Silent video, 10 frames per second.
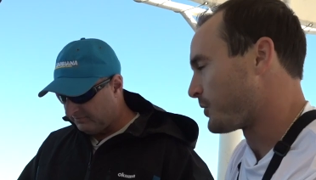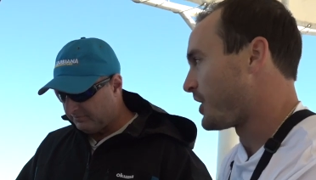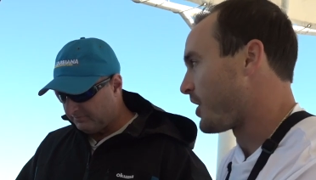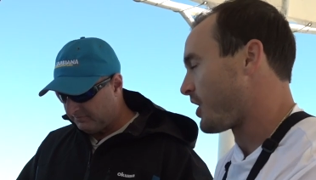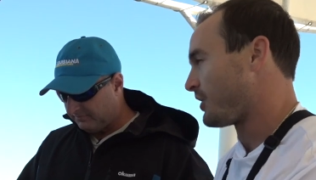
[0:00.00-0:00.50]
Speaker 1: we
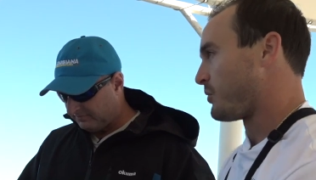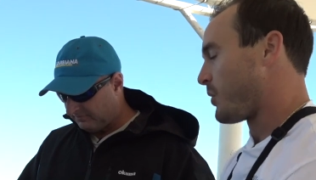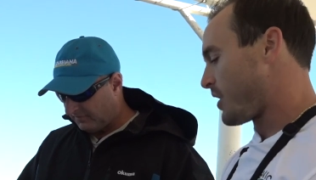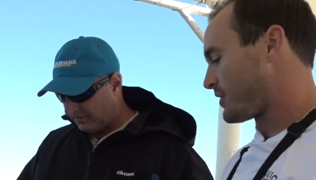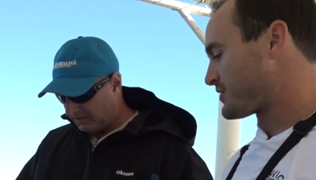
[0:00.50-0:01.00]
are, the
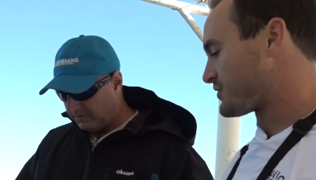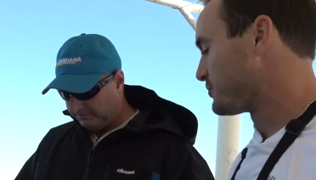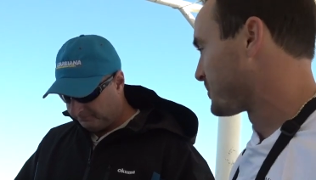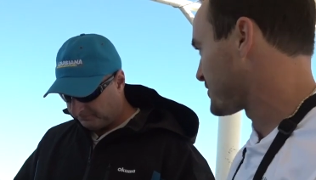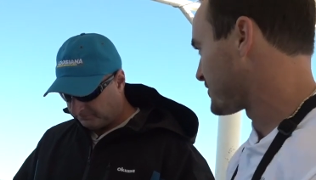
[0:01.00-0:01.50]
water's
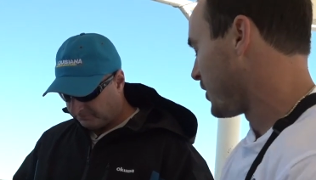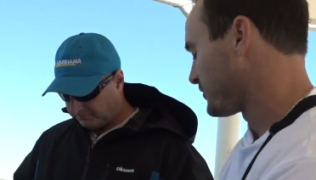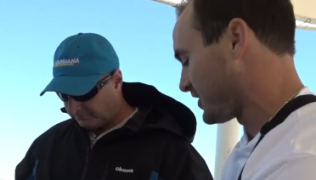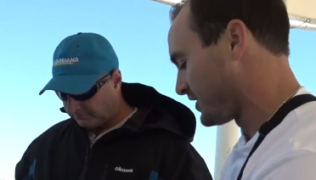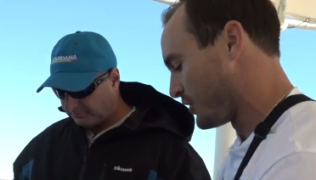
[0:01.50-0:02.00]
super
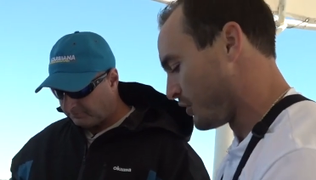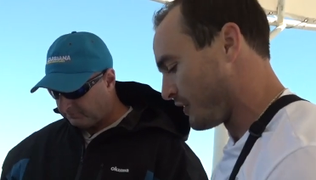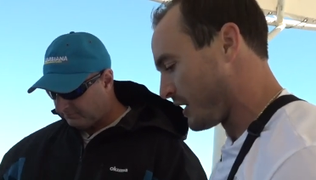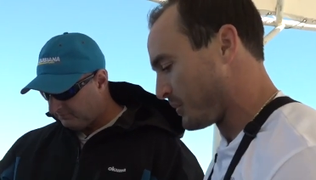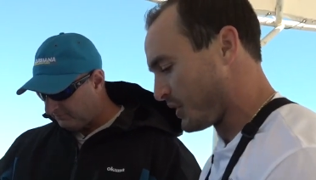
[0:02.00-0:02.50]
salty in
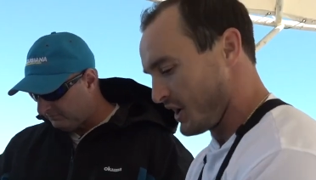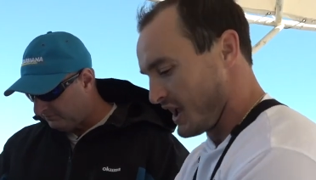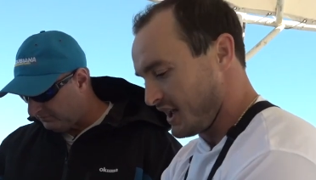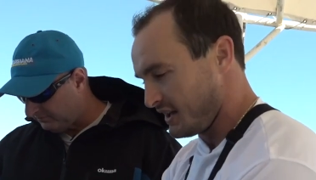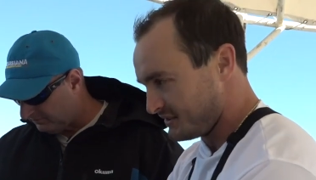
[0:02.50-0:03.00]
November,
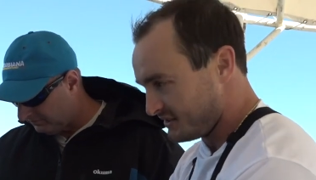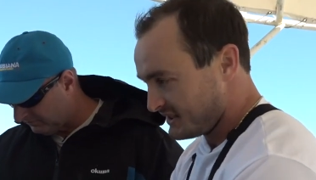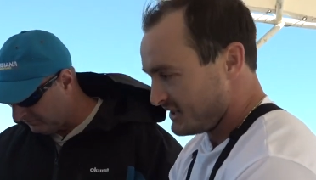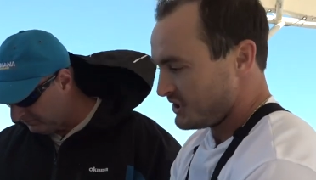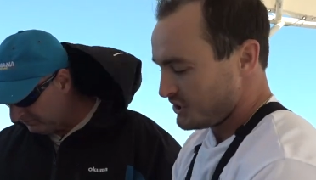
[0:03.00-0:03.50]
and
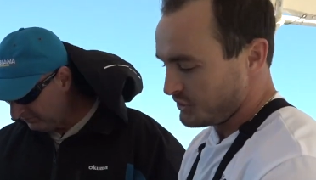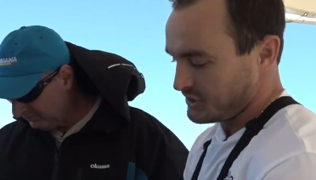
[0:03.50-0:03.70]
you